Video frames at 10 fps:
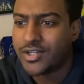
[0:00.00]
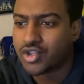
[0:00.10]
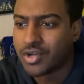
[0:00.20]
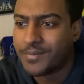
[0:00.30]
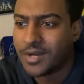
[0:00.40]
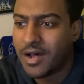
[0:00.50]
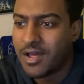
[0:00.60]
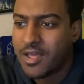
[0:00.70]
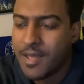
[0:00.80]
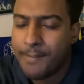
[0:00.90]
dribbler,
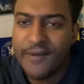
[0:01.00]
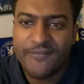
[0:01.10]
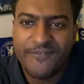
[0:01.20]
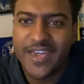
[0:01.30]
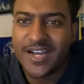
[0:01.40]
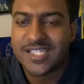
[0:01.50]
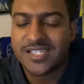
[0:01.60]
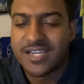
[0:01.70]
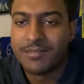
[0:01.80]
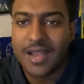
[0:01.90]
bit fearless
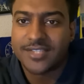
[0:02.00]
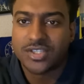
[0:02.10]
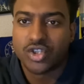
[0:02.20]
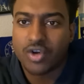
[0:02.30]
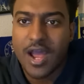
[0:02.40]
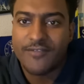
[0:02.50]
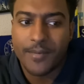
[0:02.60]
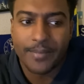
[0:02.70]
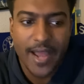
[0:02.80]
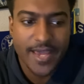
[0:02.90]
in him, likes to drive
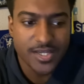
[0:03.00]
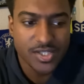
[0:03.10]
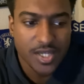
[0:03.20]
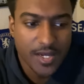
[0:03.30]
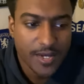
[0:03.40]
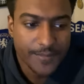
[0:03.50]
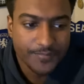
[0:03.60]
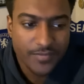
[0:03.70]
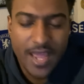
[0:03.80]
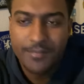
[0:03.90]
at players.
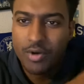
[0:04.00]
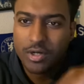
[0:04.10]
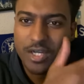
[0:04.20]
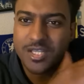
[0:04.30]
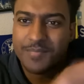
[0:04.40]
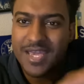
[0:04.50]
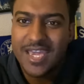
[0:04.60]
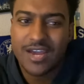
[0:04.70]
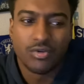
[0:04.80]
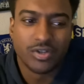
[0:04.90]
End product's a bit
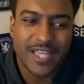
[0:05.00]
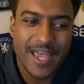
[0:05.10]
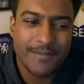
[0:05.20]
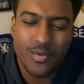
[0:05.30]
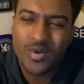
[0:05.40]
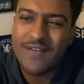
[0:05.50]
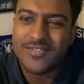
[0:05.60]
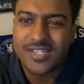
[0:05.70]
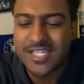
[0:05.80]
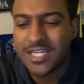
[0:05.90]
here or there, but we
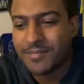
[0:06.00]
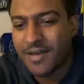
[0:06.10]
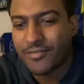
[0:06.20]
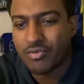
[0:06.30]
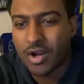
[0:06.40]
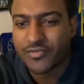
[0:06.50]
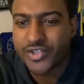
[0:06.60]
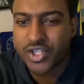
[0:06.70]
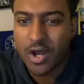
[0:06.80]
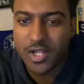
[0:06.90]
haven't seen him have a run of
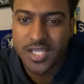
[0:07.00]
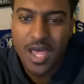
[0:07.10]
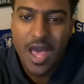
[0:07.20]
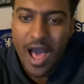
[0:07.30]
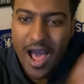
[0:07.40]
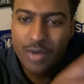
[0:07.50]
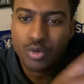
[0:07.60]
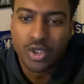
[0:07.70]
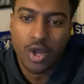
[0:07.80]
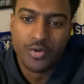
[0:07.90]
starts. I
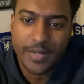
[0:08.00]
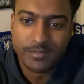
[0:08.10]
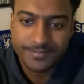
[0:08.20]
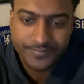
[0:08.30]
would loan him.